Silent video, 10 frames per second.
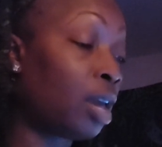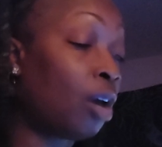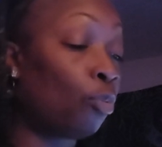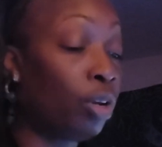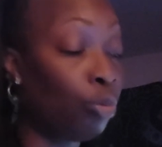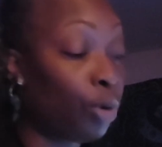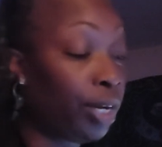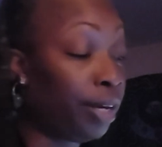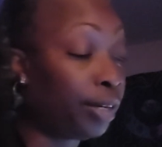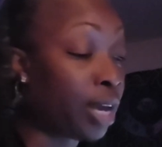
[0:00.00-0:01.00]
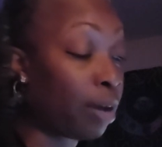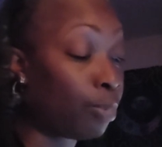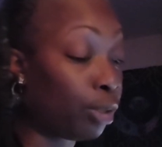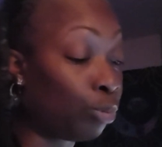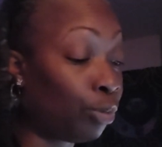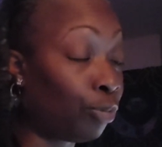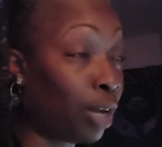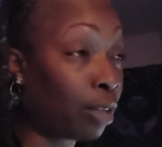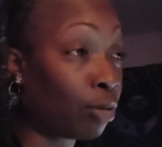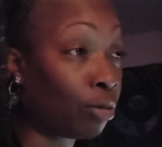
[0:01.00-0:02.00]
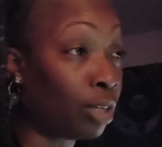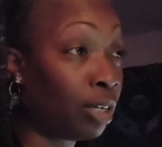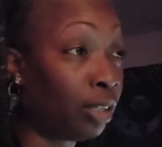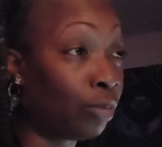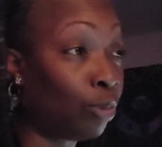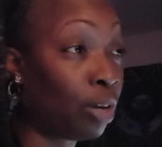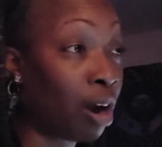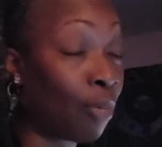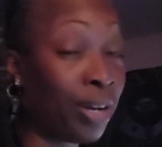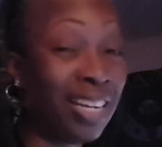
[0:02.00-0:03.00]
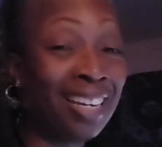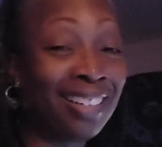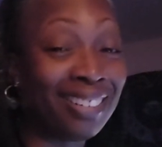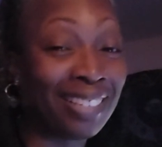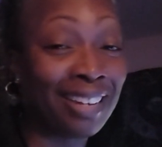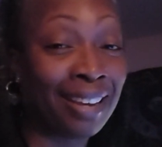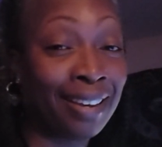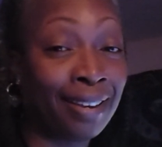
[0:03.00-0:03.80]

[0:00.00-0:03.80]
We read to help us reflect on things we already understand.